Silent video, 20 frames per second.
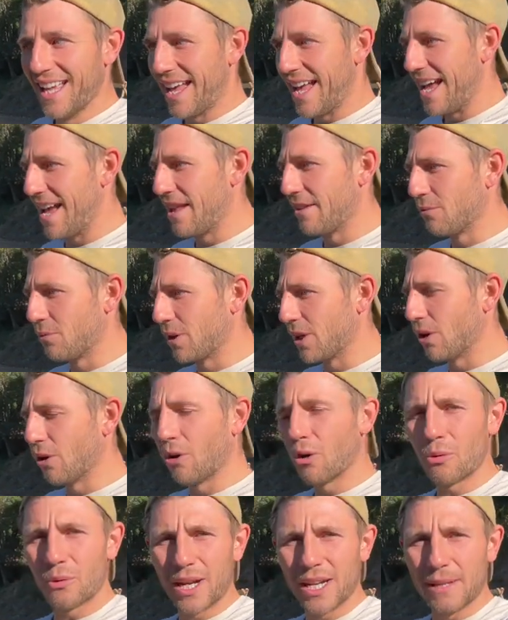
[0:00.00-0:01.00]
And we
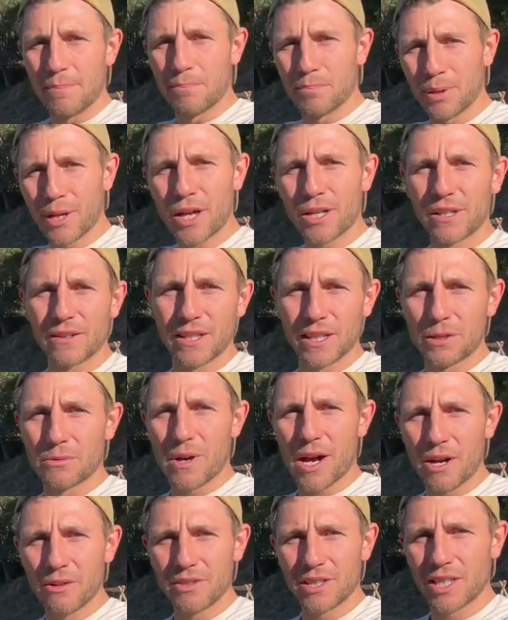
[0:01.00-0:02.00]
already plotted the
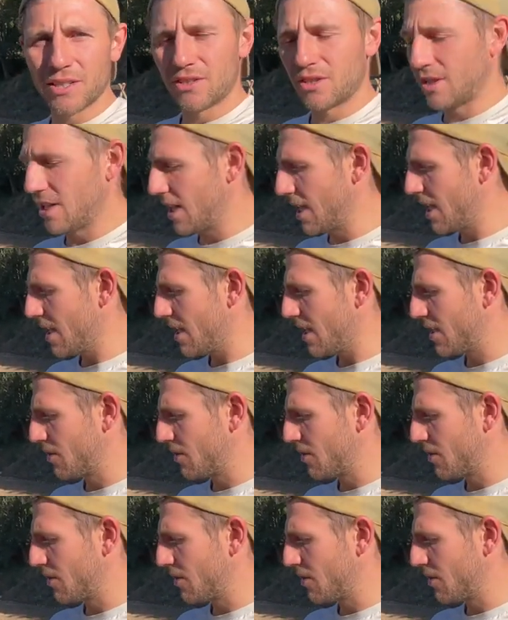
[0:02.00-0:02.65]
ground yesterday.